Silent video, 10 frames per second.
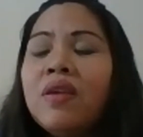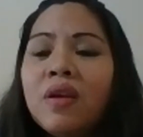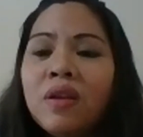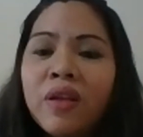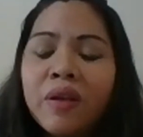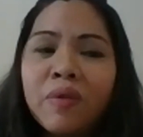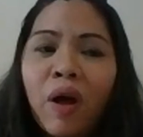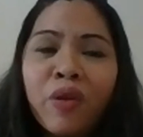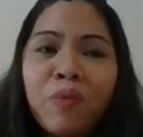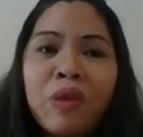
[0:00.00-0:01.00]
if other
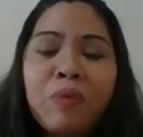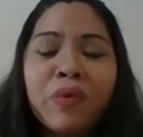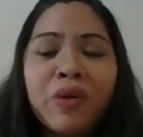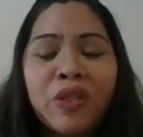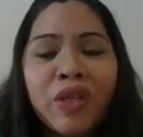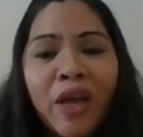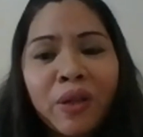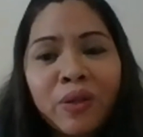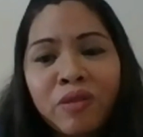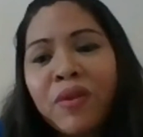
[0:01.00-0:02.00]
people are channels
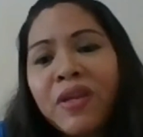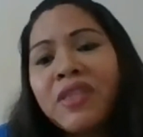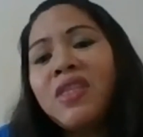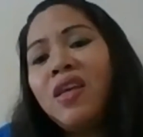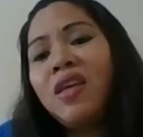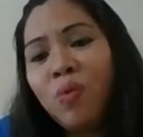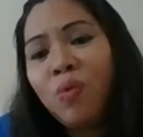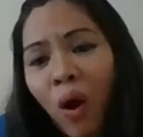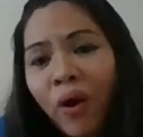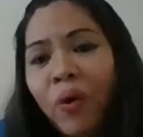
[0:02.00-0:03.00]
of blessing, you
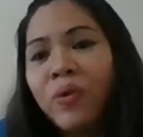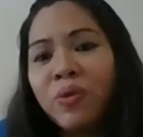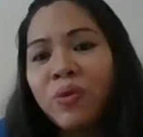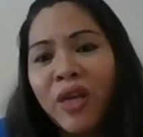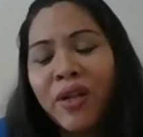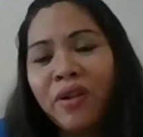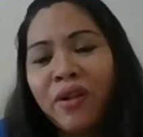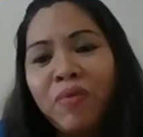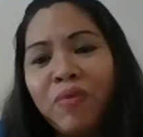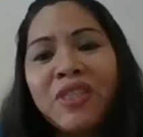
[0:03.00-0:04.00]
are also a channel of
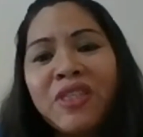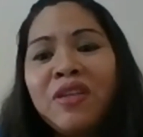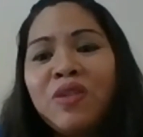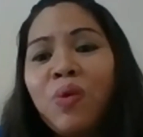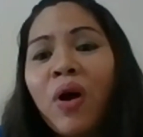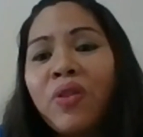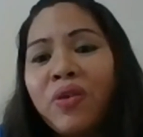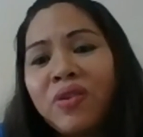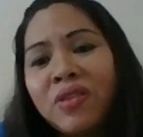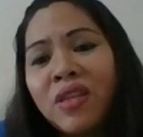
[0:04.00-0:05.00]
blessing to others.
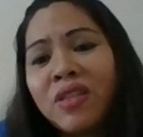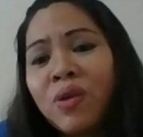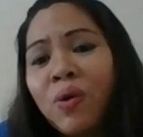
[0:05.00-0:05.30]
And so